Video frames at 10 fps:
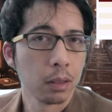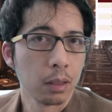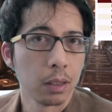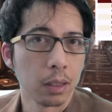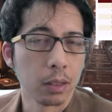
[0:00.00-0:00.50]

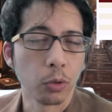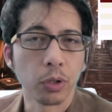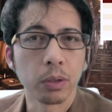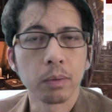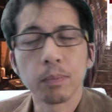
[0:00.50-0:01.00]

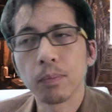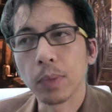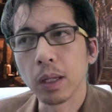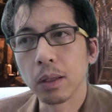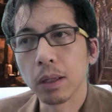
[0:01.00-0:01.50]
learn
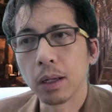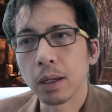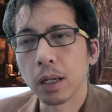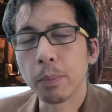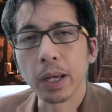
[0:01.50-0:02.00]

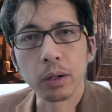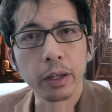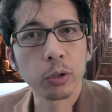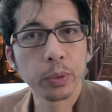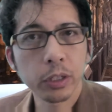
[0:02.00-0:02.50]
about a
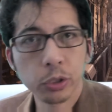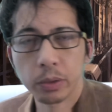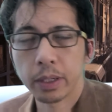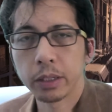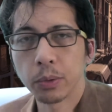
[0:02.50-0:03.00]
creature
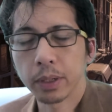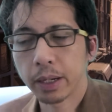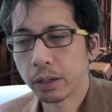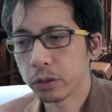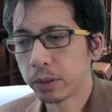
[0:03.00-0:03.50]
that you're
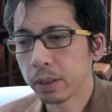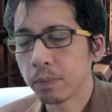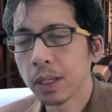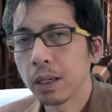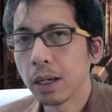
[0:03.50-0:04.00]
encountering.
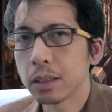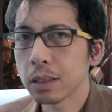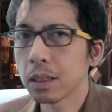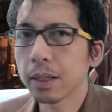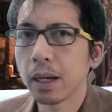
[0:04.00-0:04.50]
It
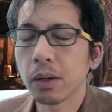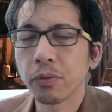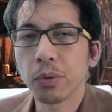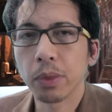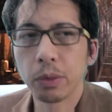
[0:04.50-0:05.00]
doesn't account
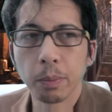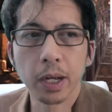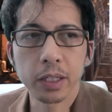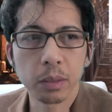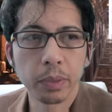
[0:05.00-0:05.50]
for the
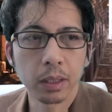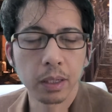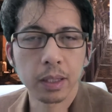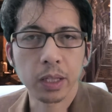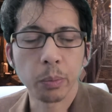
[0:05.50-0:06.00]
possibility
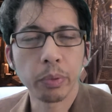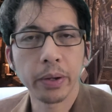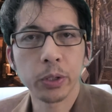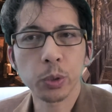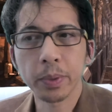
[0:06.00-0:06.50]
that the
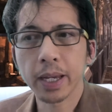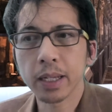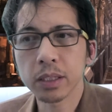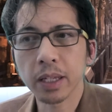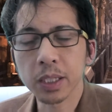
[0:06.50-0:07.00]
players will be
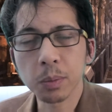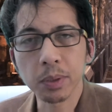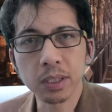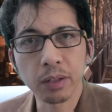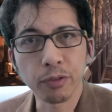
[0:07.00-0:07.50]
asking
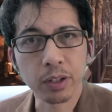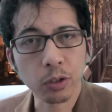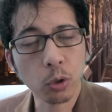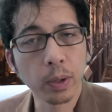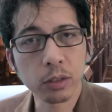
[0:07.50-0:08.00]

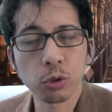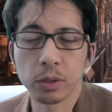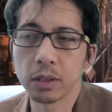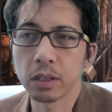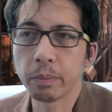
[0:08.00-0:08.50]
specific
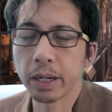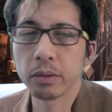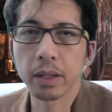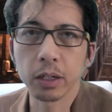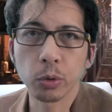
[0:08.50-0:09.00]
questions about
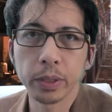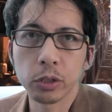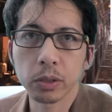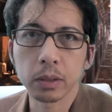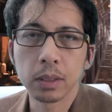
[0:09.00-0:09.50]
that
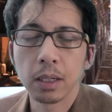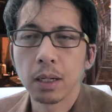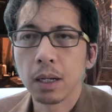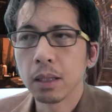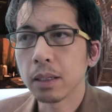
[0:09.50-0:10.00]
creature.
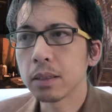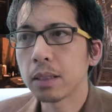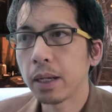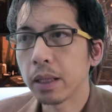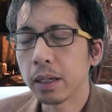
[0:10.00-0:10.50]
Let's
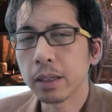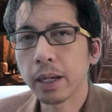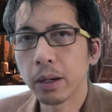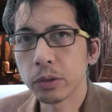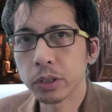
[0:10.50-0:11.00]
say they
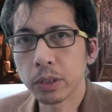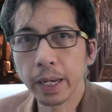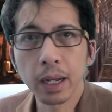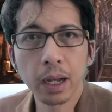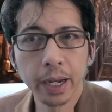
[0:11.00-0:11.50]
encounter
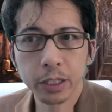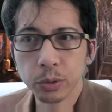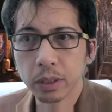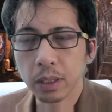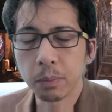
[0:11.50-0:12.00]
a
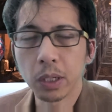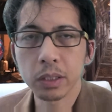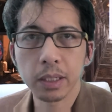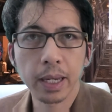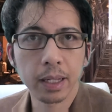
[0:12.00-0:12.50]
Hydra, a
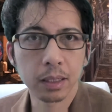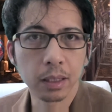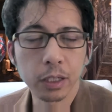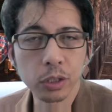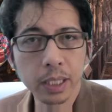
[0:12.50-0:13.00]
multi-headed
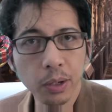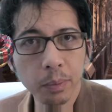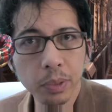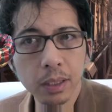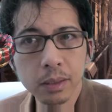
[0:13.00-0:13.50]
legendary
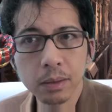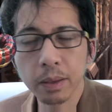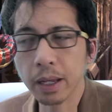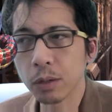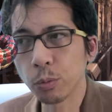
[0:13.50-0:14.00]
beast
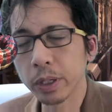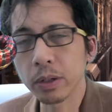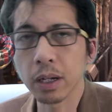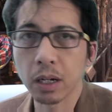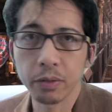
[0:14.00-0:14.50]
that when you
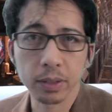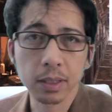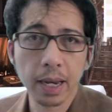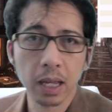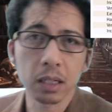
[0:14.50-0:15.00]
cut off its
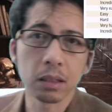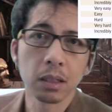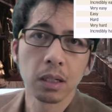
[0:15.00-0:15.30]
head,